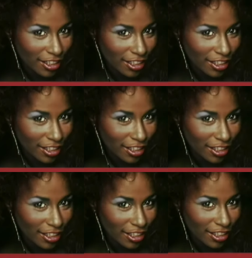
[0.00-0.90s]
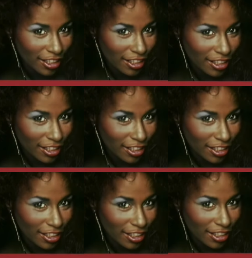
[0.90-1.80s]

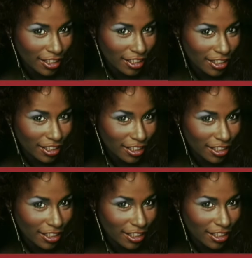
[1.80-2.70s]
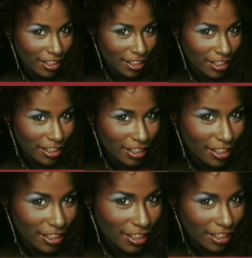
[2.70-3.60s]

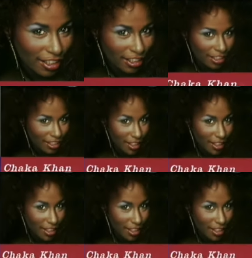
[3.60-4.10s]
The person shown says nothing.